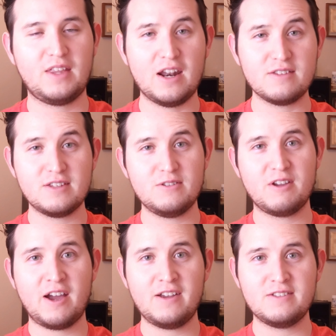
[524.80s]
that is it, you
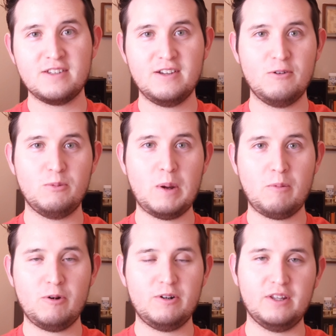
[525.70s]
guys.
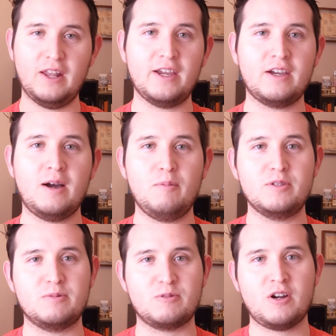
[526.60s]
Remember, like,
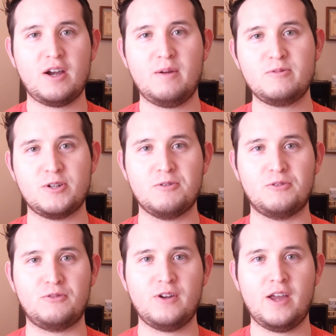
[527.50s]
comment, subscribe, share
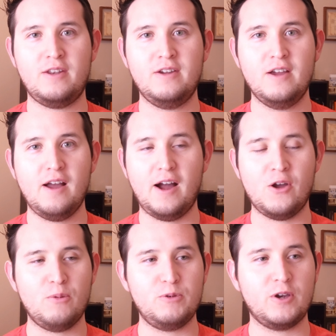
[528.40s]
with a friend. I
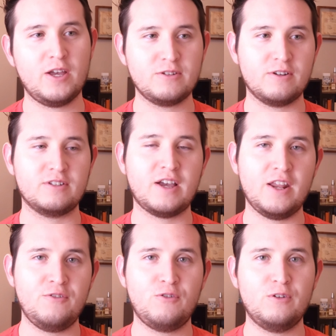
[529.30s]
hope you guys are
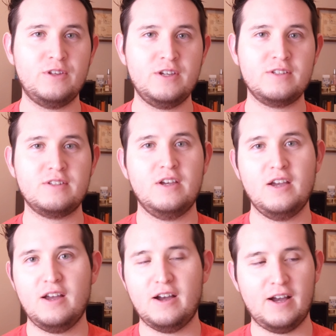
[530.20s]
excited for this.
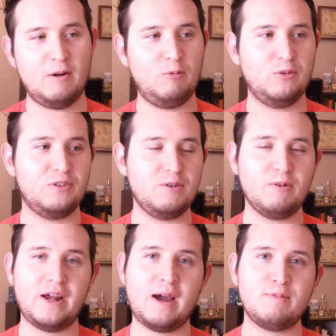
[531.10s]
We'll see
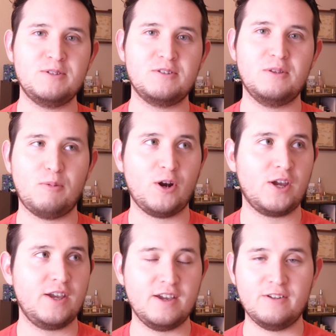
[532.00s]
what happens to the
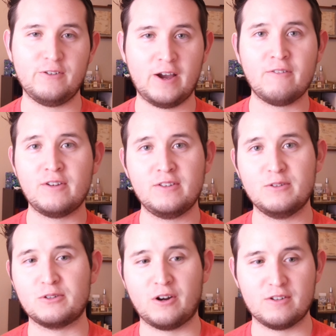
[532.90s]
market, and if you have any of
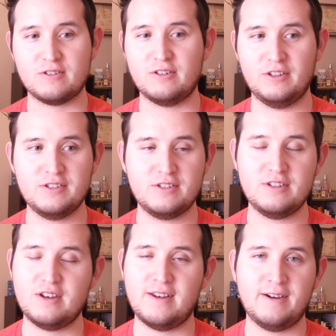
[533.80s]
those cards that are
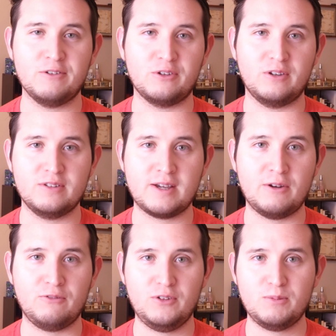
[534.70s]
listed, now is a good
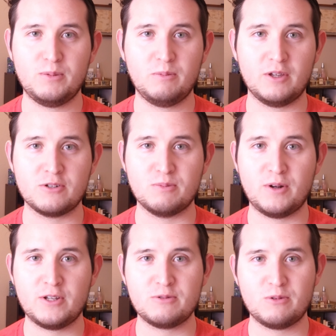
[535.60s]
time to flip them, get your
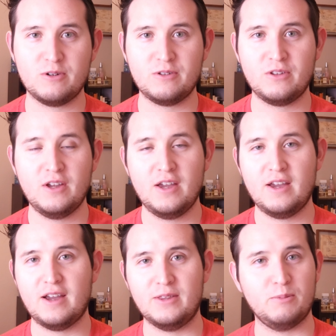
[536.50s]
money's worth,
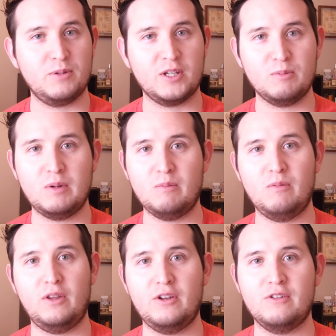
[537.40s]
and then pick them up
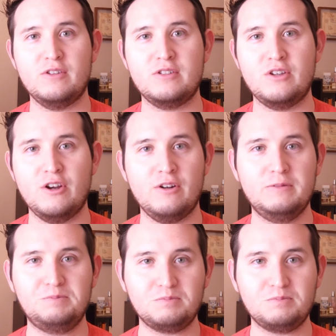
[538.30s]
later this year.